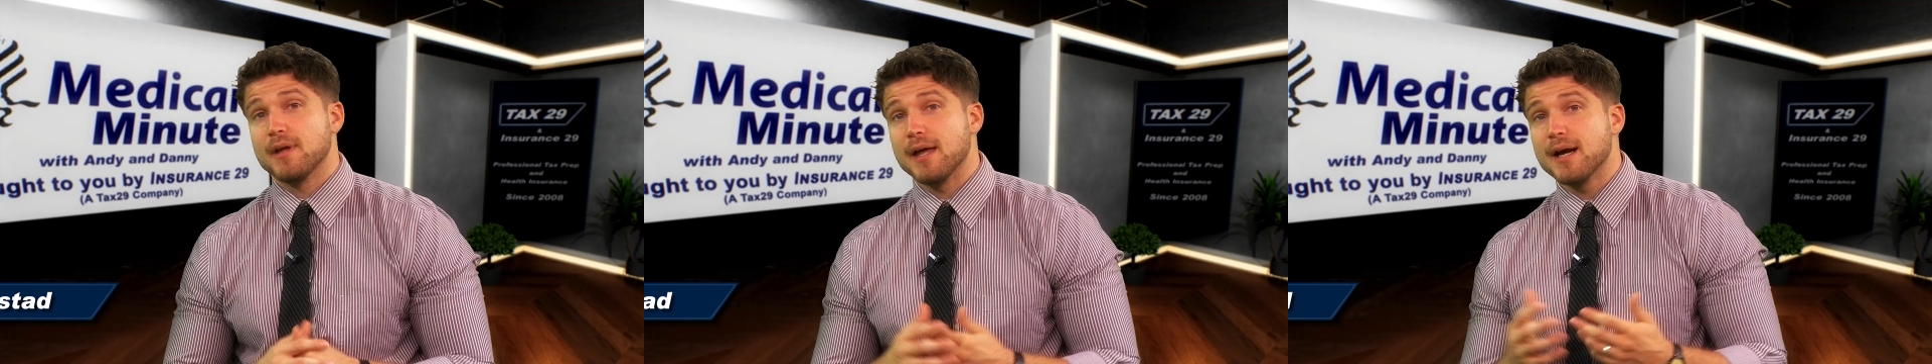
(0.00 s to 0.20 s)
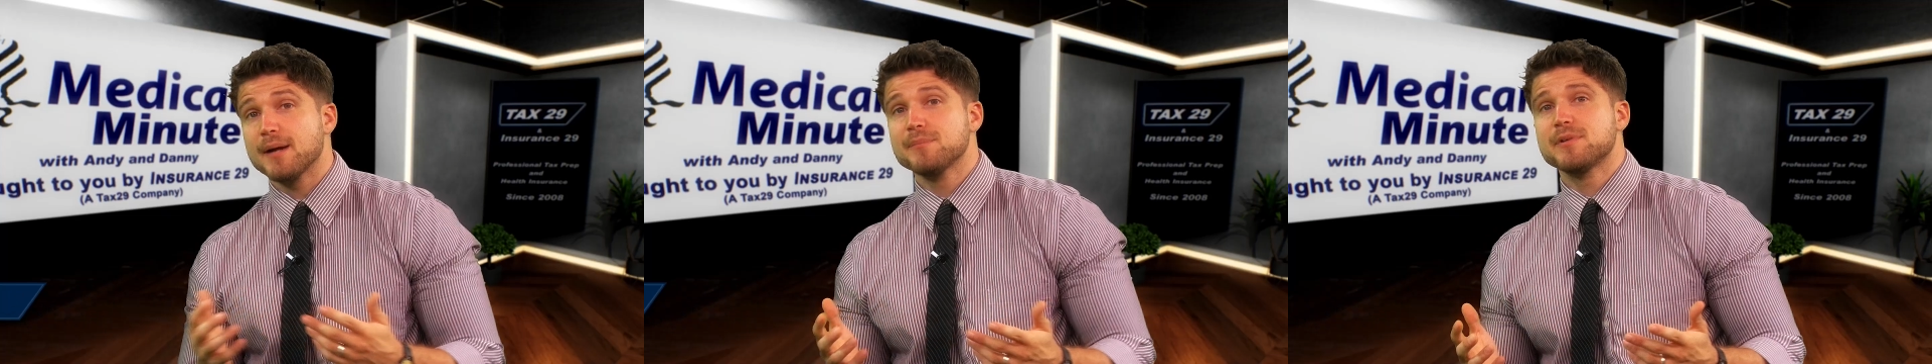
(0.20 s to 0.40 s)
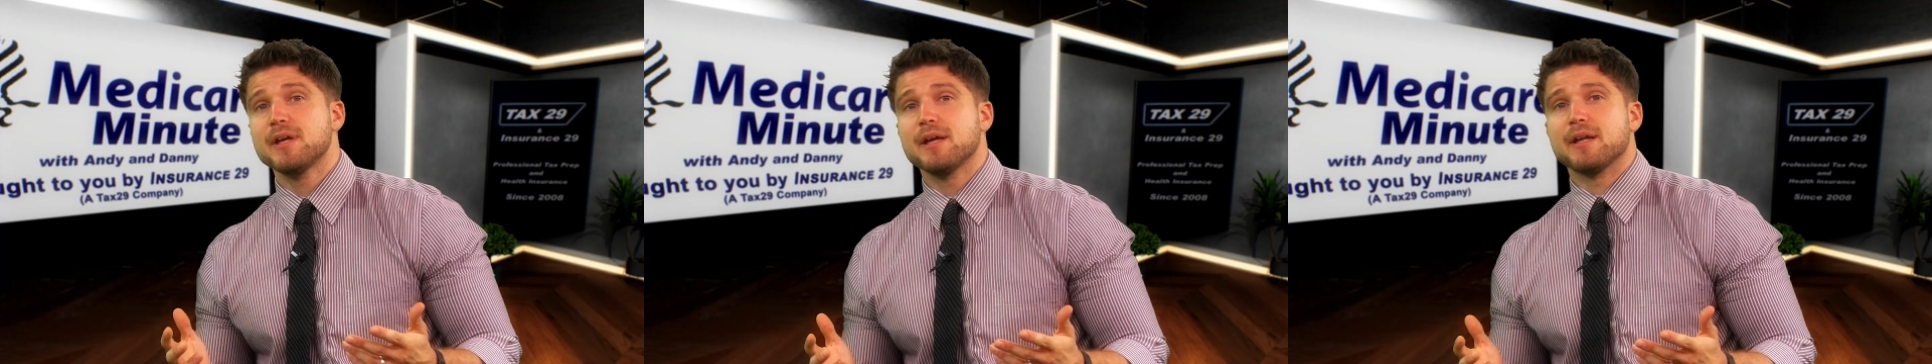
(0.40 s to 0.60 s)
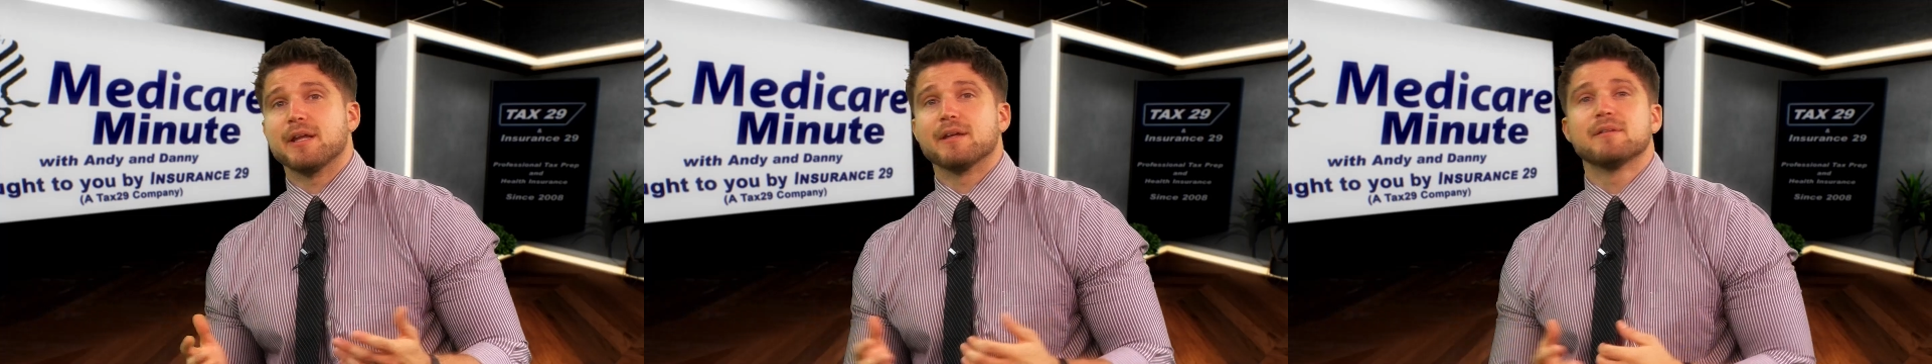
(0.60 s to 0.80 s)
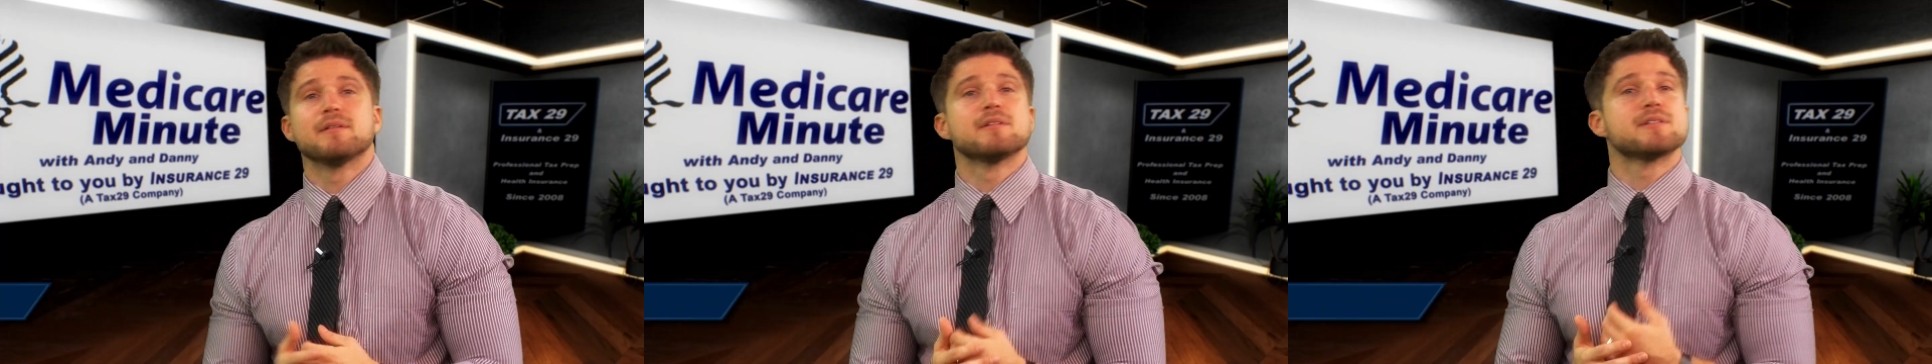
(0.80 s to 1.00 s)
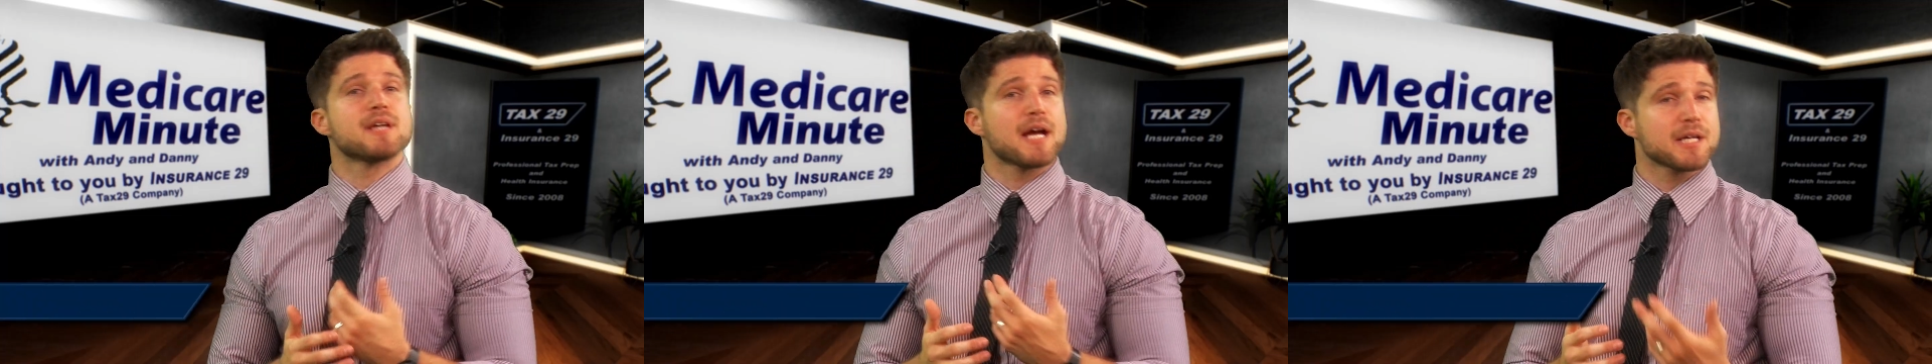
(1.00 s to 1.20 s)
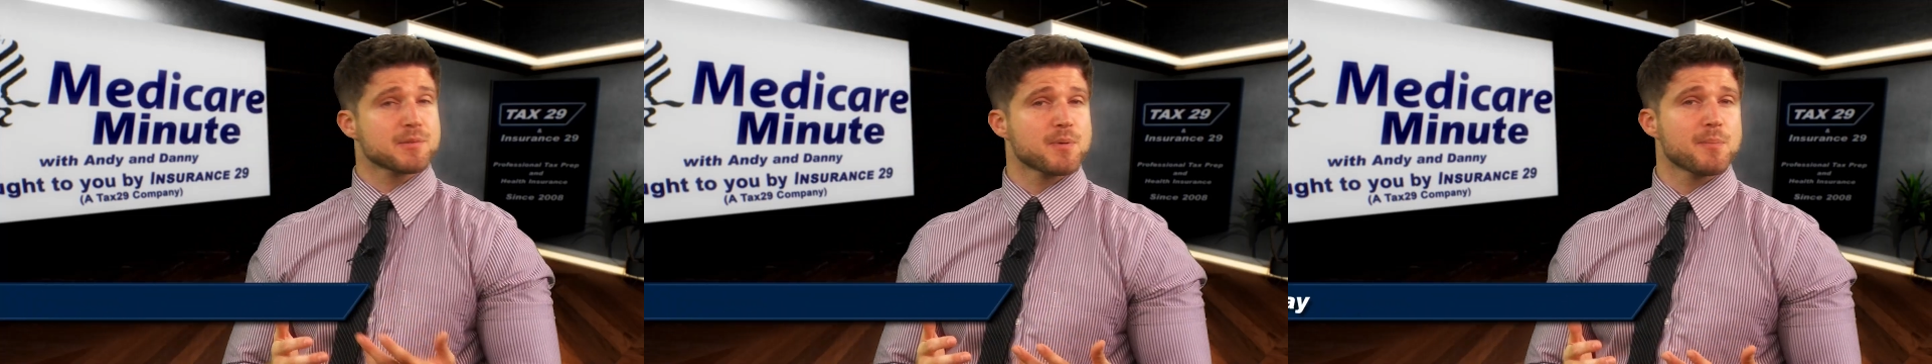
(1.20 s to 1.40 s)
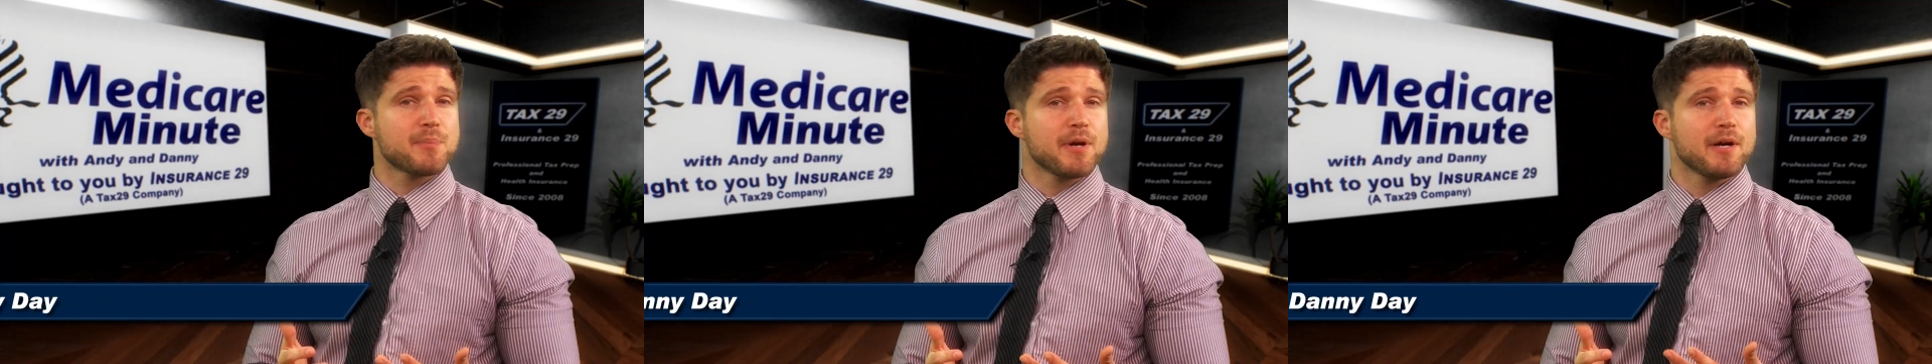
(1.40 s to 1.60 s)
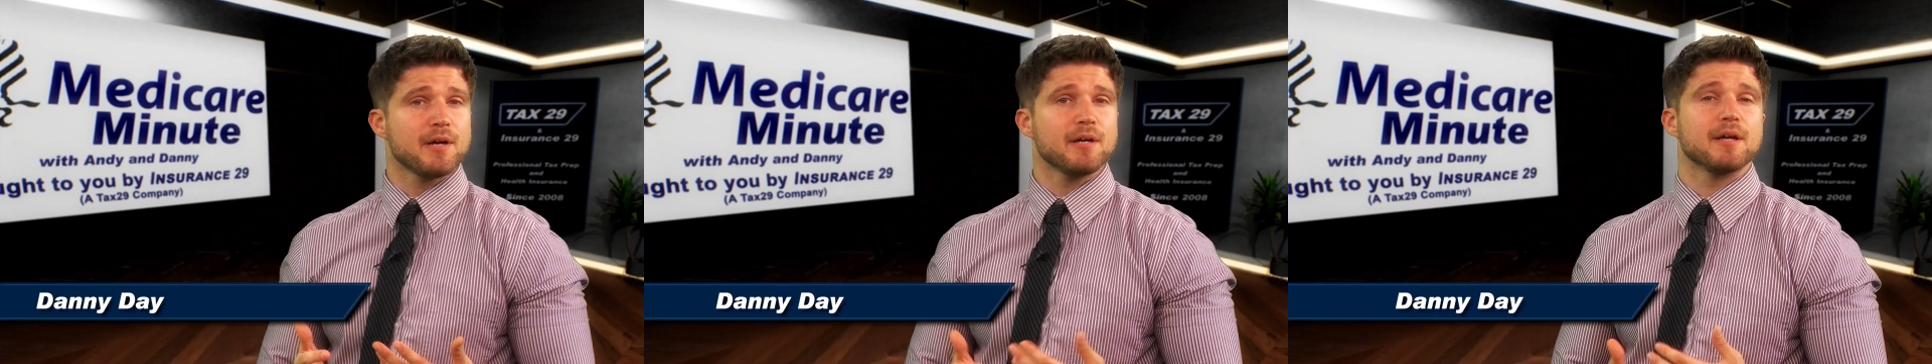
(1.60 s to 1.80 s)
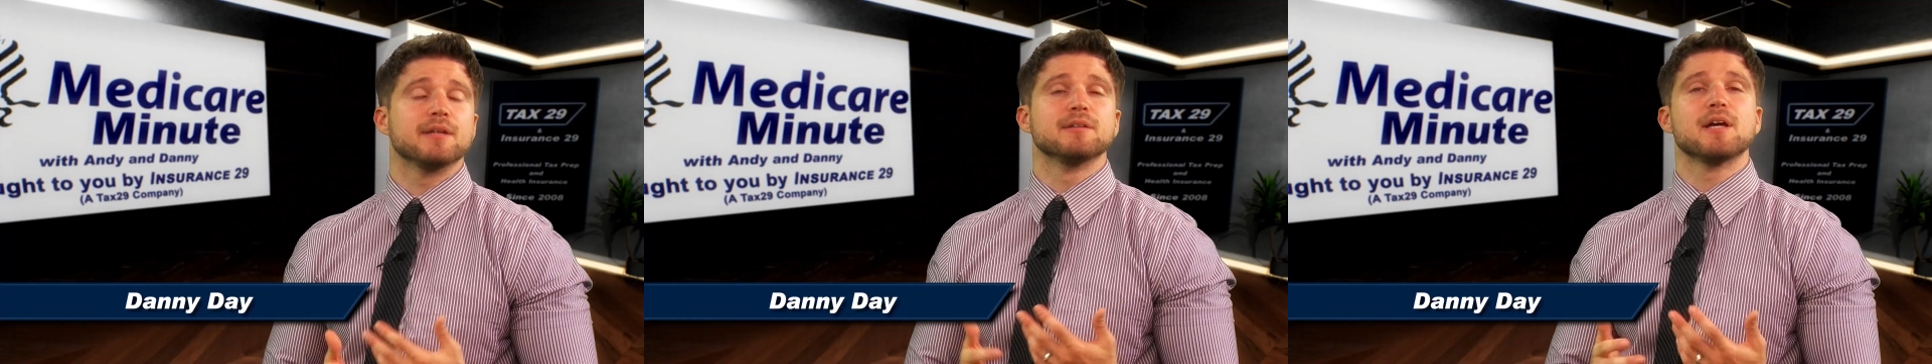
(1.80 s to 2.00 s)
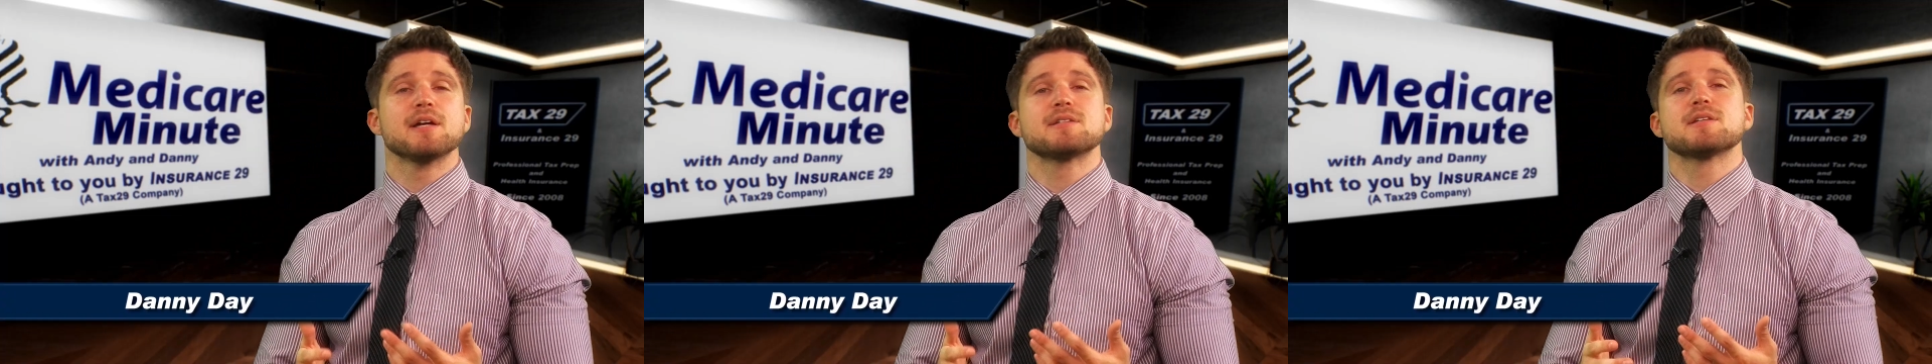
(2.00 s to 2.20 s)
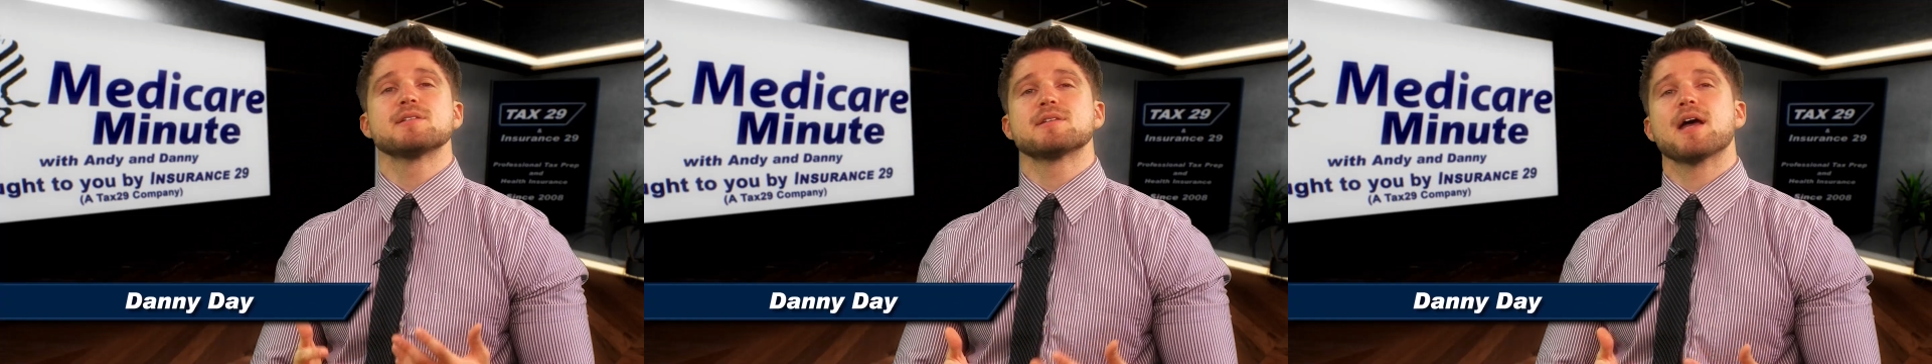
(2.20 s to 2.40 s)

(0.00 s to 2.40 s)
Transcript: And I'm Danny, tax preparer and licensed